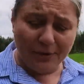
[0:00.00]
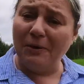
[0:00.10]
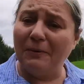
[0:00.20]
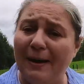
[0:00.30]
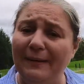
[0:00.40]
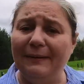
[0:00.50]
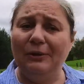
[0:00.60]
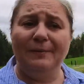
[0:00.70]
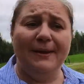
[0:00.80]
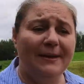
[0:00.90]
turn around a
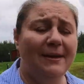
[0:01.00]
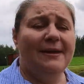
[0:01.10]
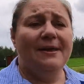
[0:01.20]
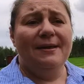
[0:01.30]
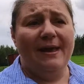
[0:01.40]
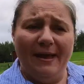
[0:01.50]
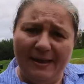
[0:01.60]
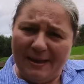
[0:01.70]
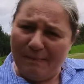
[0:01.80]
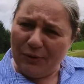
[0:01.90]
little bit
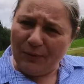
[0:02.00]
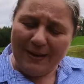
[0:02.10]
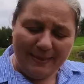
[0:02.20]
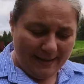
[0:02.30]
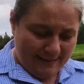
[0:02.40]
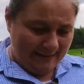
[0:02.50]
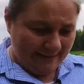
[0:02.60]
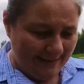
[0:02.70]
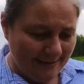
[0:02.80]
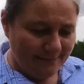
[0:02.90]
in between that
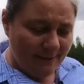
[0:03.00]
distance.